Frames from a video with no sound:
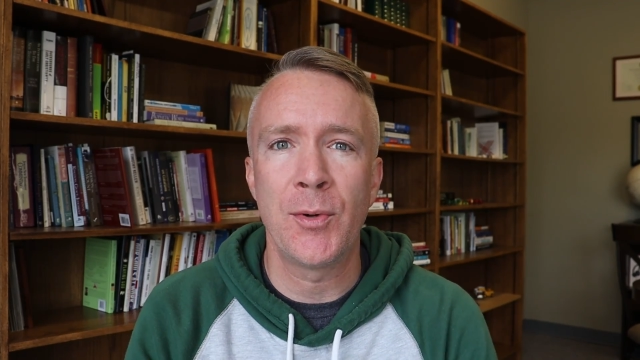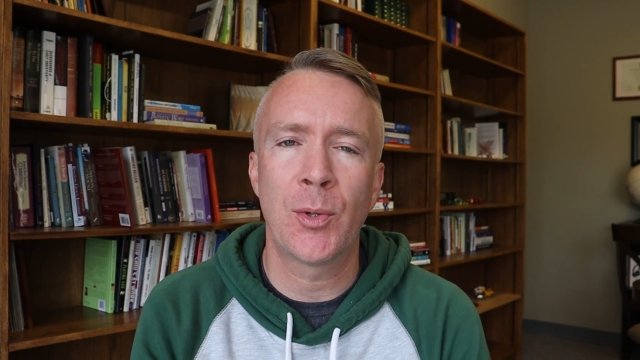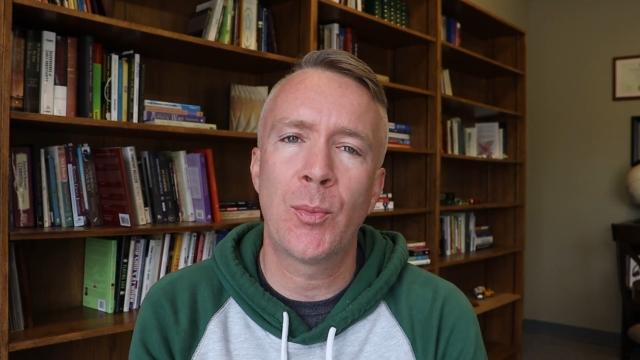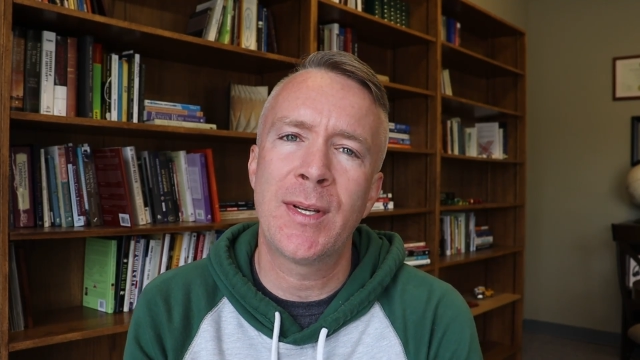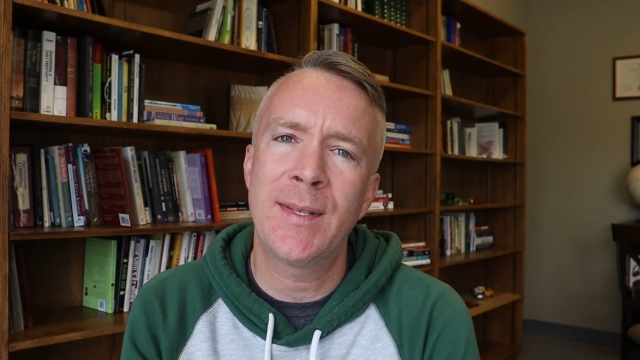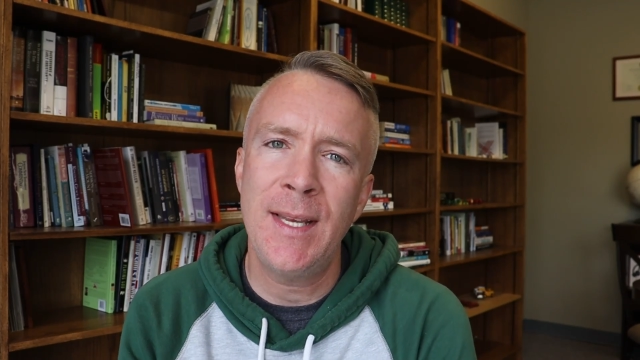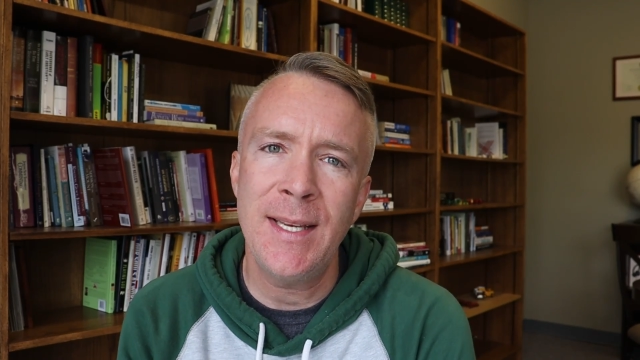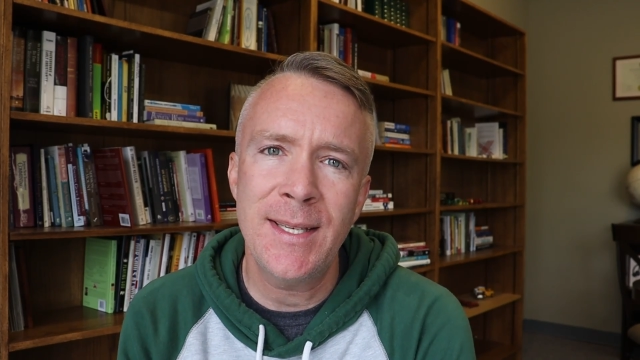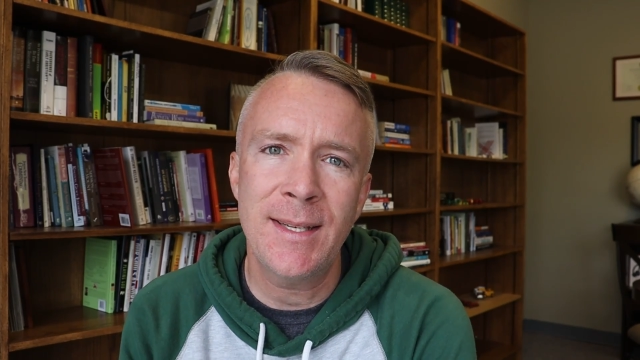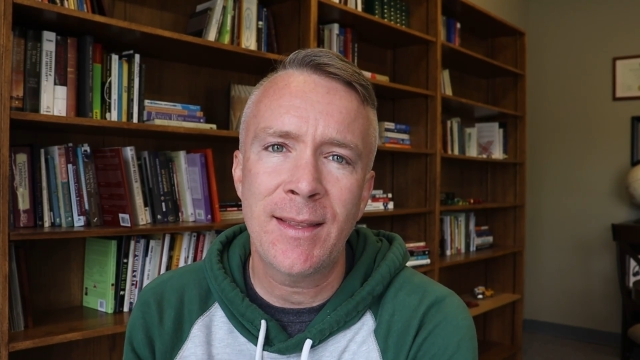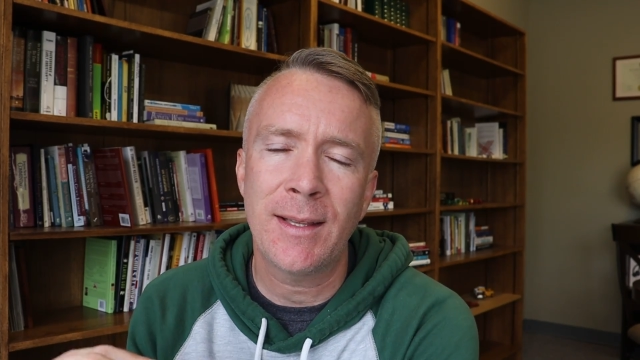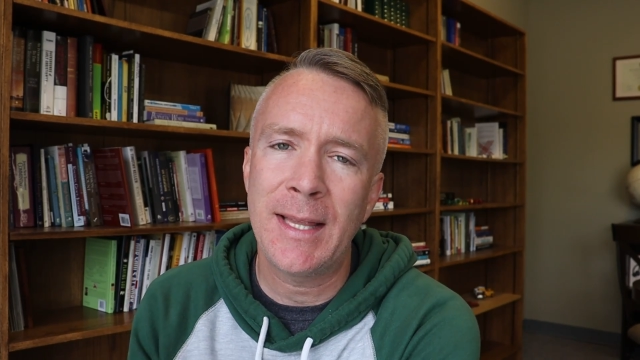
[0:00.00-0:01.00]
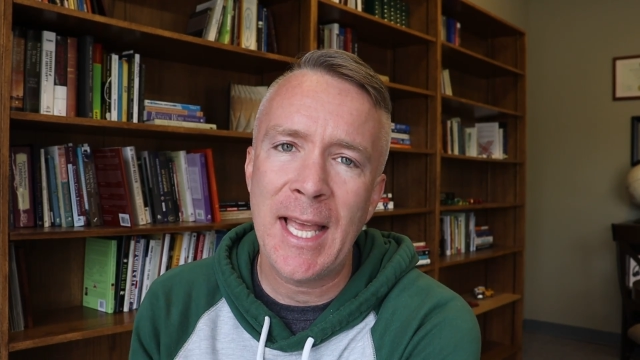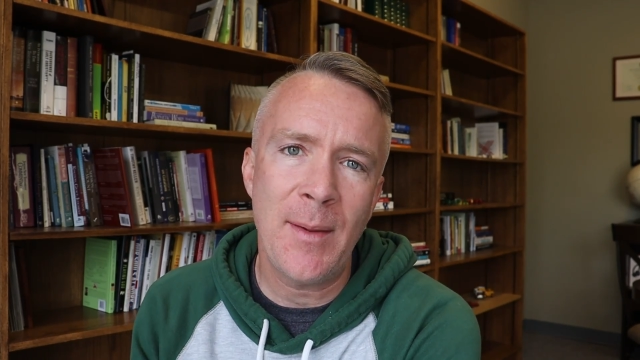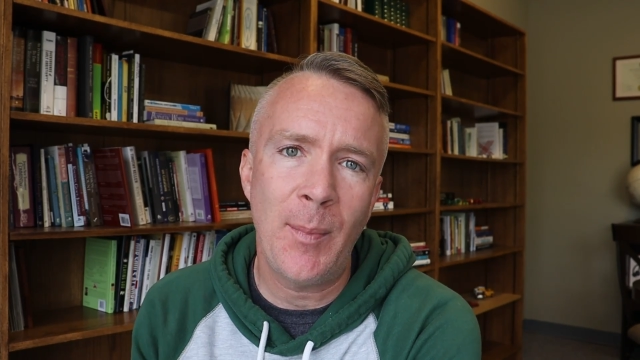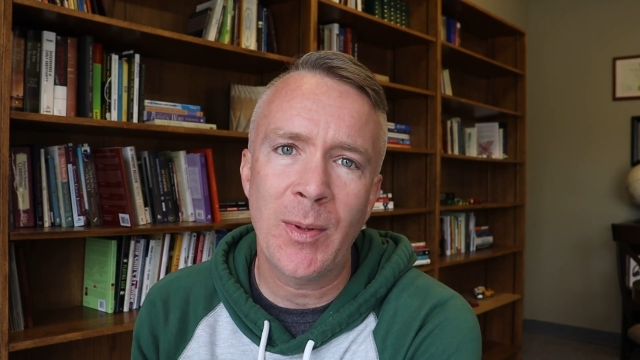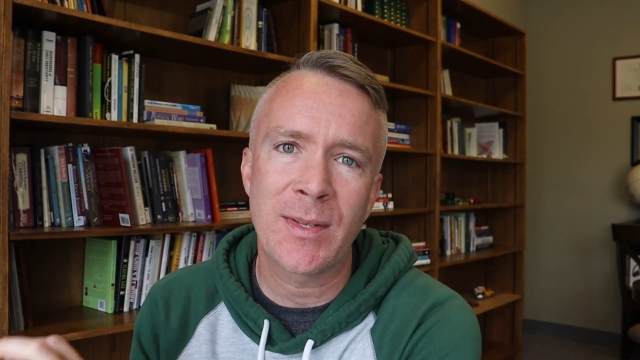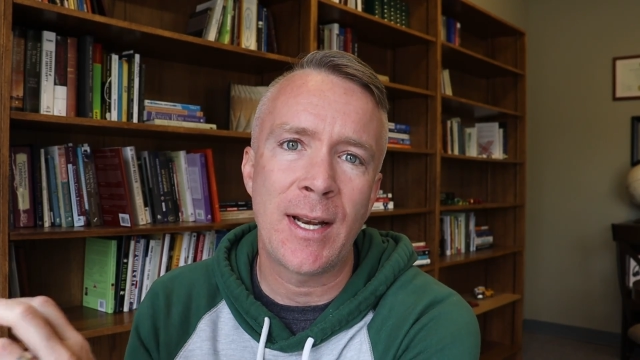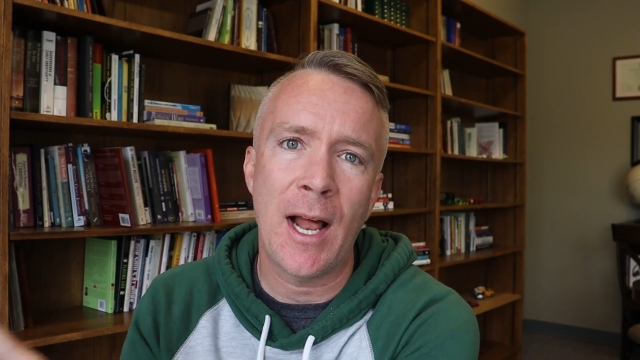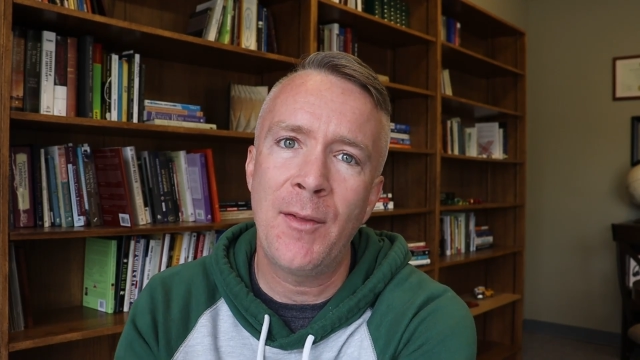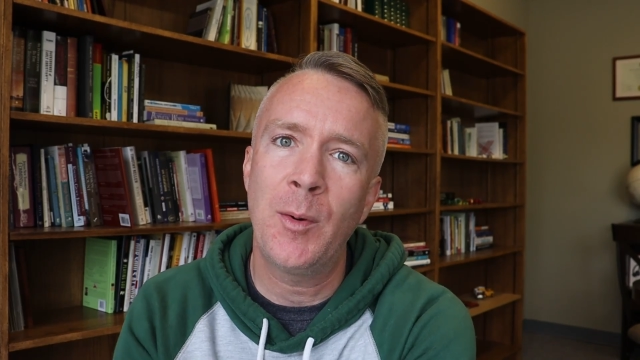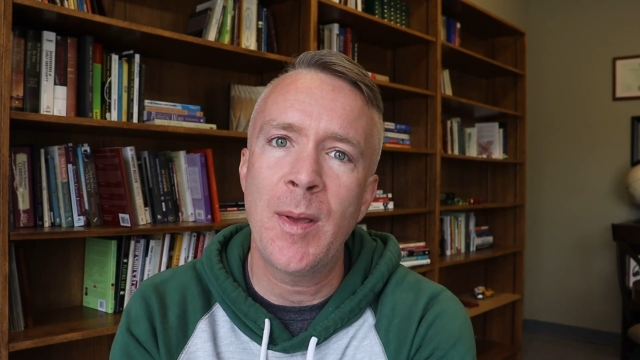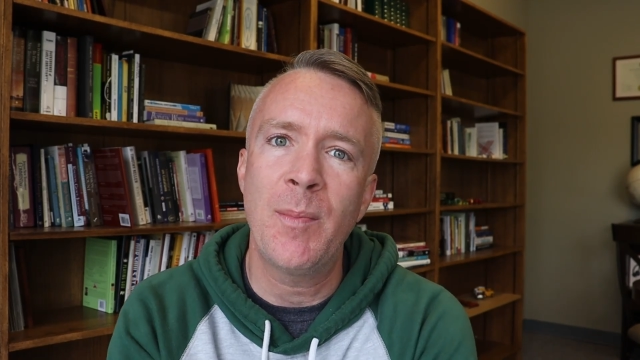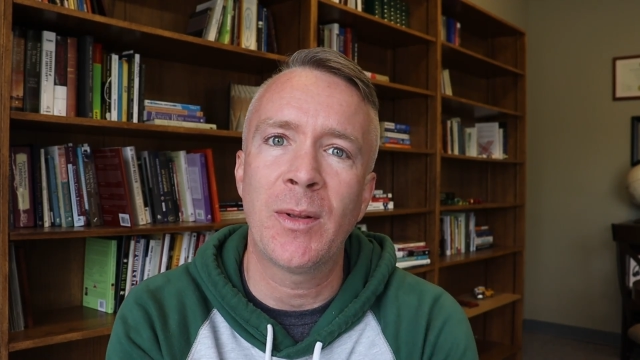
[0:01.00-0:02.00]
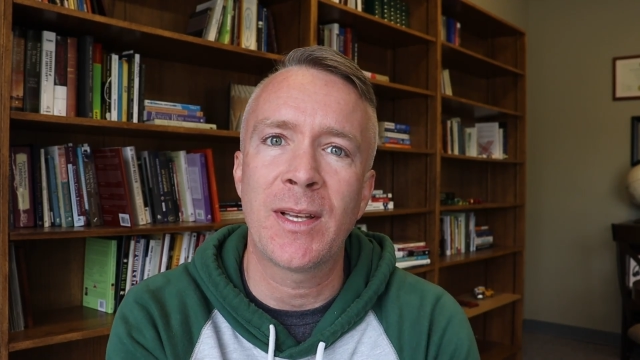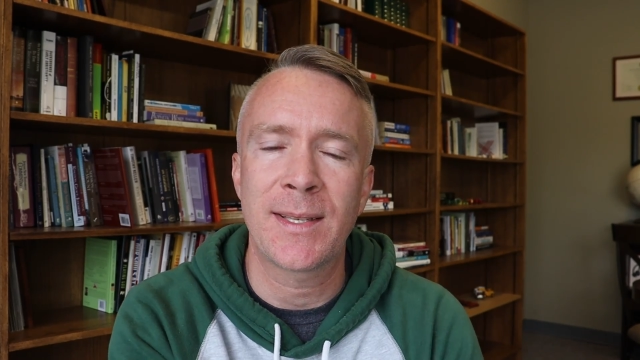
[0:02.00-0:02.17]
to resist the labels that other people